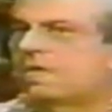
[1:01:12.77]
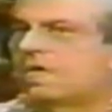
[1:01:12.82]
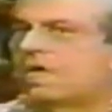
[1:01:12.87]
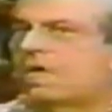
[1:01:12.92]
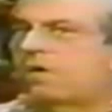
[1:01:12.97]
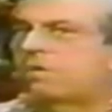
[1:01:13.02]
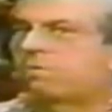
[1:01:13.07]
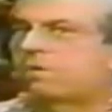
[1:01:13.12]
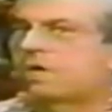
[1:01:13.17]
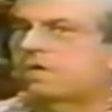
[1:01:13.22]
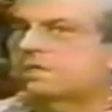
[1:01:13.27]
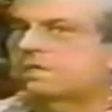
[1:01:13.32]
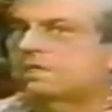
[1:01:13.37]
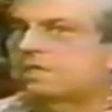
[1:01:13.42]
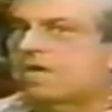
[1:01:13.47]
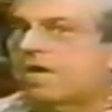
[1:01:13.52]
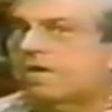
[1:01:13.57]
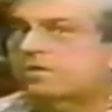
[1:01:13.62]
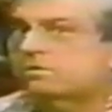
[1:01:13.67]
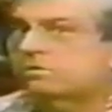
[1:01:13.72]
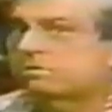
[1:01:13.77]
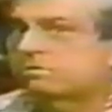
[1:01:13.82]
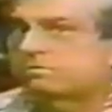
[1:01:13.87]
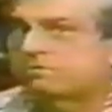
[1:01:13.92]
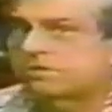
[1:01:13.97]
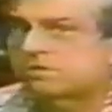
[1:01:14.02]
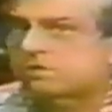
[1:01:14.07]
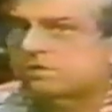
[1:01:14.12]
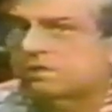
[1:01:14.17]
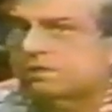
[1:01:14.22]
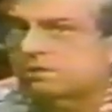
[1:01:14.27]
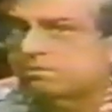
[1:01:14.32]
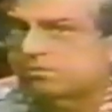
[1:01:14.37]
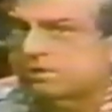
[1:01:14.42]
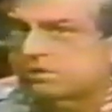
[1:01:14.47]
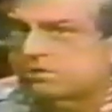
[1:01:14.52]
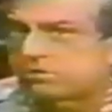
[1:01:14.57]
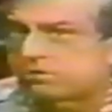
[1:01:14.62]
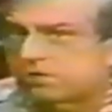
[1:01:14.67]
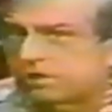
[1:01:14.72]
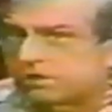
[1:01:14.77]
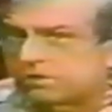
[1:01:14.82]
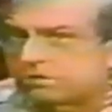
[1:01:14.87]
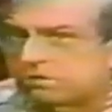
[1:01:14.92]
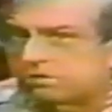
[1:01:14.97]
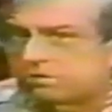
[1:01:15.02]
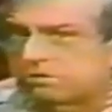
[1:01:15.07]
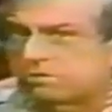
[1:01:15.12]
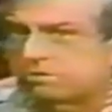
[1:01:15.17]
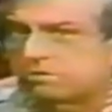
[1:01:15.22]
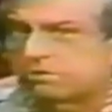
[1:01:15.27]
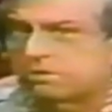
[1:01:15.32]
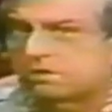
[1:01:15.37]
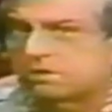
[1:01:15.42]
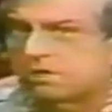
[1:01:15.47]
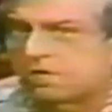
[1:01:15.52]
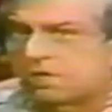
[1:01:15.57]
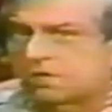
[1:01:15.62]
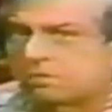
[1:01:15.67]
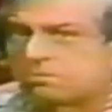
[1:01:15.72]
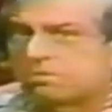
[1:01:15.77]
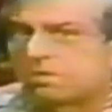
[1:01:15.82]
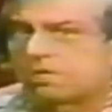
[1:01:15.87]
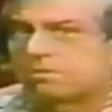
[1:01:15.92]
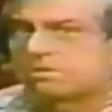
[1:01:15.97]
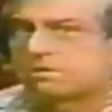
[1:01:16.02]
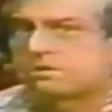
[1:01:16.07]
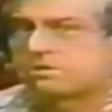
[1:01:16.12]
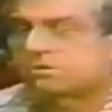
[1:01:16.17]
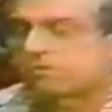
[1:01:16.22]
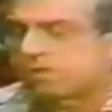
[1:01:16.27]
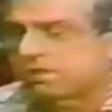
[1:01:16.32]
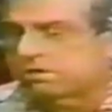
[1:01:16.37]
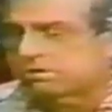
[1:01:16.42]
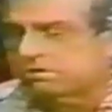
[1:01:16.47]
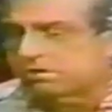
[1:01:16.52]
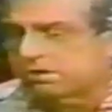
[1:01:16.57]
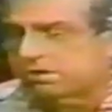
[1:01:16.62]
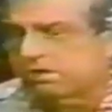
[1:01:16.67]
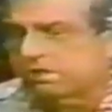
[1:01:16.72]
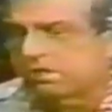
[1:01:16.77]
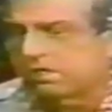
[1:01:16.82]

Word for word: Well, the actual fiscal administration through the uh, Department of the Treasury